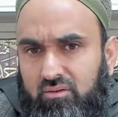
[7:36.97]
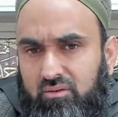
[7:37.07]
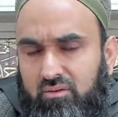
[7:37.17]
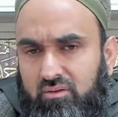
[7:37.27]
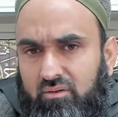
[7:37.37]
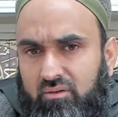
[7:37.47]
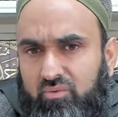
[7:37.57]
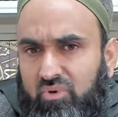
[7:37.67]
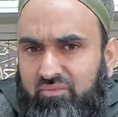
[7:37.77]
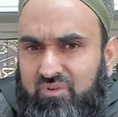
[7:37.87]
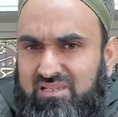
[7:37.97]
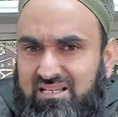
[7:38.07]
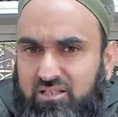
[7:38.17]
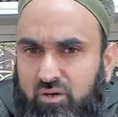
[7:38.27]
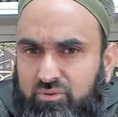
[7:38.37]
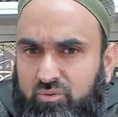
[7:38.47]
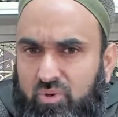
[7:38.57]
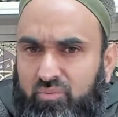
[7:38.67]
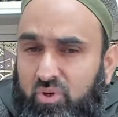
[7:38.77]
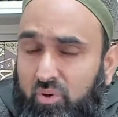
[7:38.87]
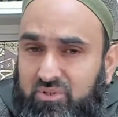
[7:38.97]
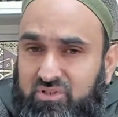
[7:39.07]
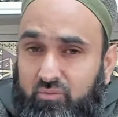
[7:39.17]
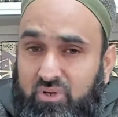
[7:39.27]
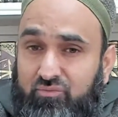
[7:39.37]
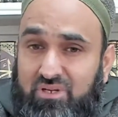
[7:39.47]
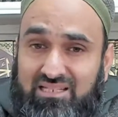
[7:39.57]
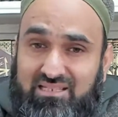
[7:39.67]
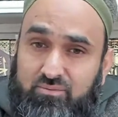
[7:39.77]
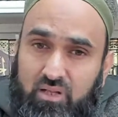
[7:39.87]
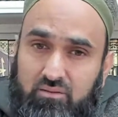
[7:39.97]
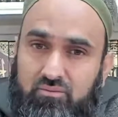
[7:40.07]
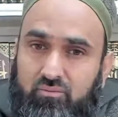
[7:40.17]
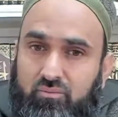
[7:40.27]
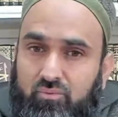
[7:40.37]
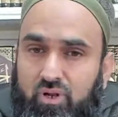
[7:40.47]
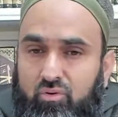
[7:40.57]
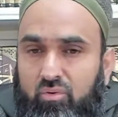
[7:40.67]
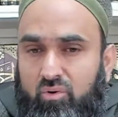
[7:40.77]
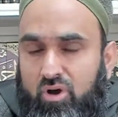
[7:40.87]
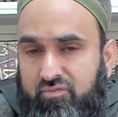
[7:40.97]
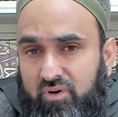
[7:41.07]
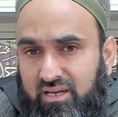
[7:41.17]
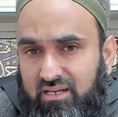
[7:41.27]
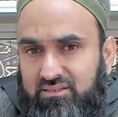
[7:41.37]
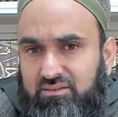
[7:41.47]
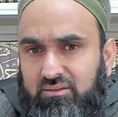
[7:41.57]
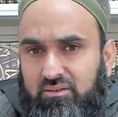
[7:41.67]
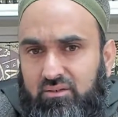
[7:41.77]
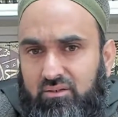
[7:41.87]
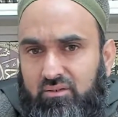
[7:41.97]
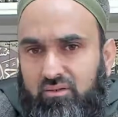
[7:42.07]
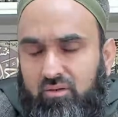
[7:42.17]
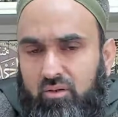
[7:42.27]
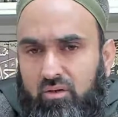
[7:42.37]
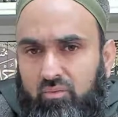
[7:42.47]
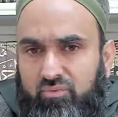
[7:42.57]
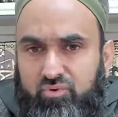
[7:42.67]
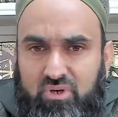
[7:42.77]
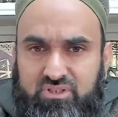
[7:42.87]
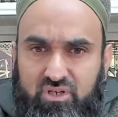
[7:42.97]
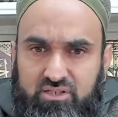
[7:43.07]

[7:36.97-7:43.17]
Then we're left with 6 hours. So what are we doing with this? We have to eat as well, look after our kids. We have to do exercise.